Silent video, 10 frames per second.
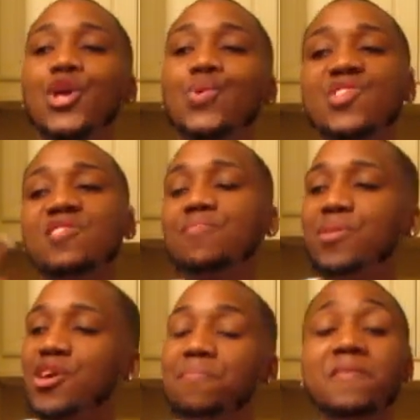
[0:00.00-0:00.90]
you
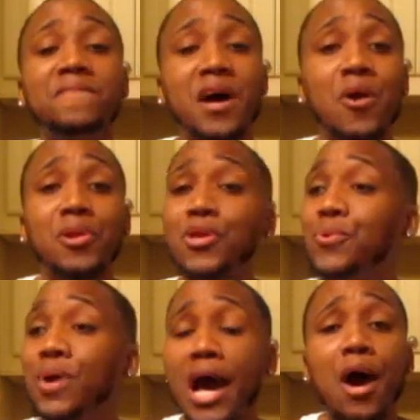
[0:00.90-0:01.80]
just pick up the phone
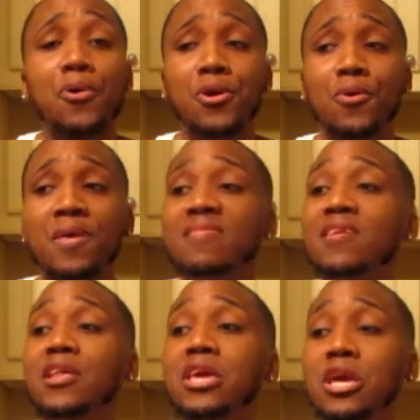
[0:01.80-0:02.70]
and you call them
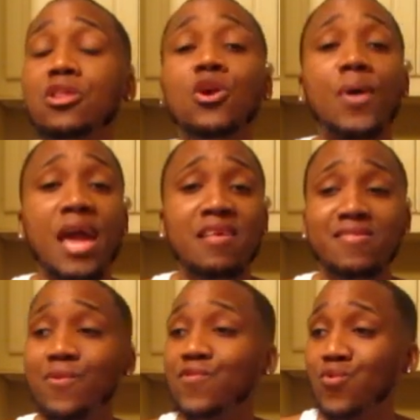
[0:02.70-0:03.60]
instead of getting your
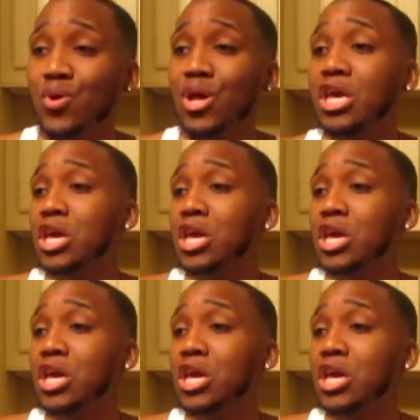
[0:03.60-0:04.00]
ass on Twitter,